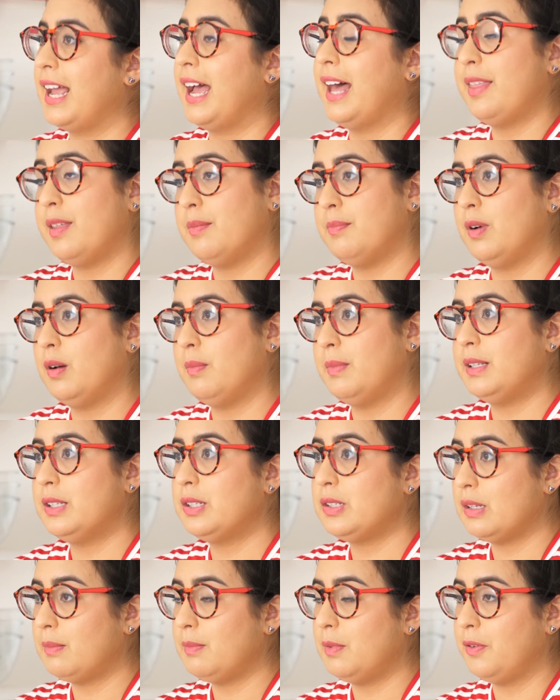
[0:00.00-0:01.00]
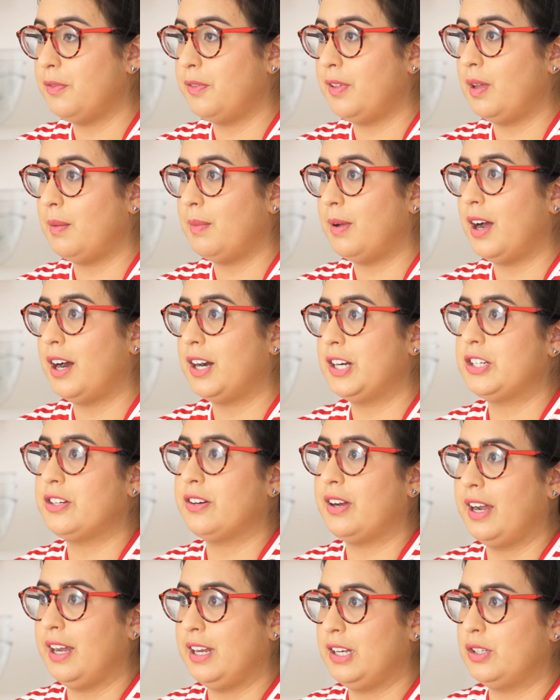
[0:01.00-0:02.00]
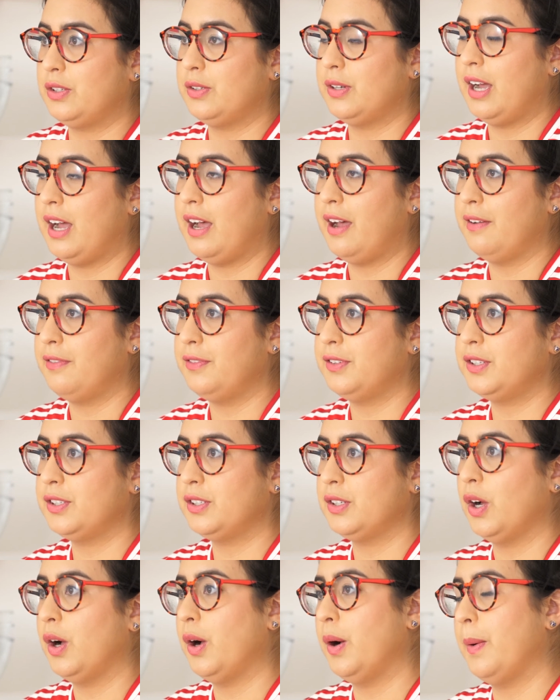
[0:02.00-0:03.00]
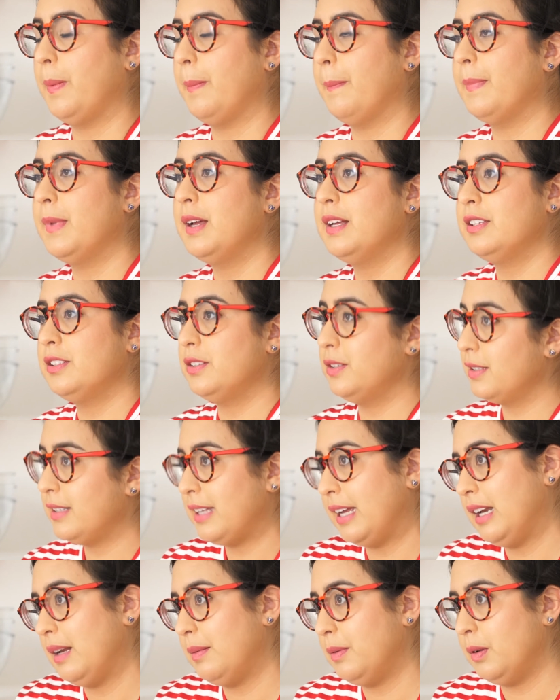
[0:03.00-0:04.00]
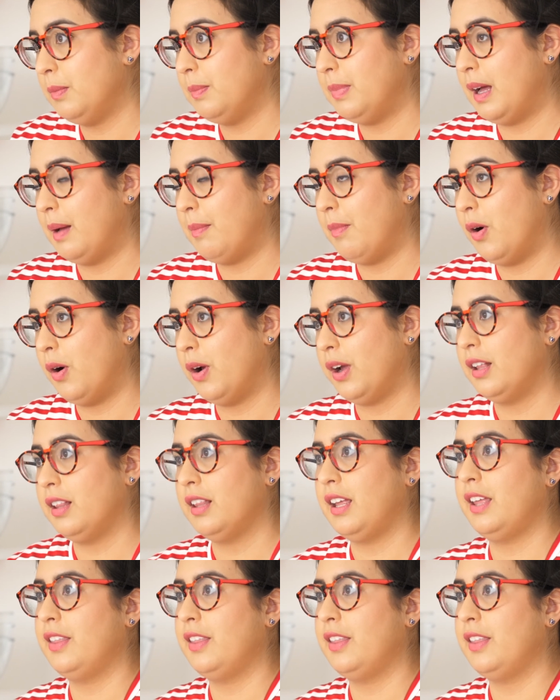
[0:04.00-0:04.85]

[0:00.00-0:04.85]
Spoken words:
At the moment, some of them are trying to have some sustainable palm oil,